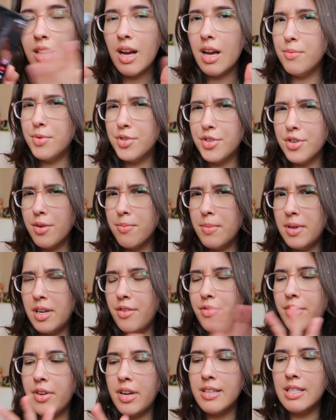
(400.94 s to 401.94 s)
I'm sure many
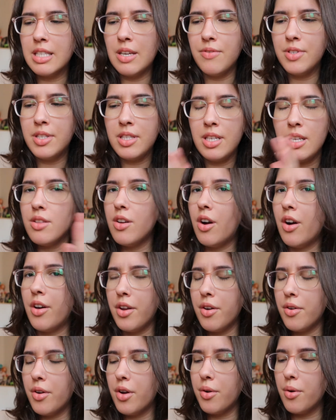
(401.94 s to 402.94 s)
of you guys have seen the
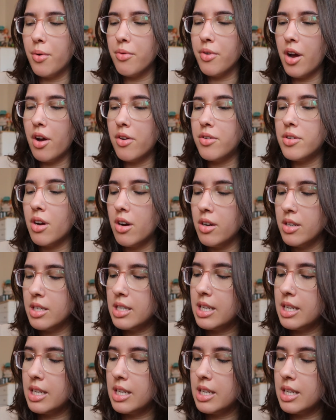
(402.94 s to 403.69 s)
audio go around on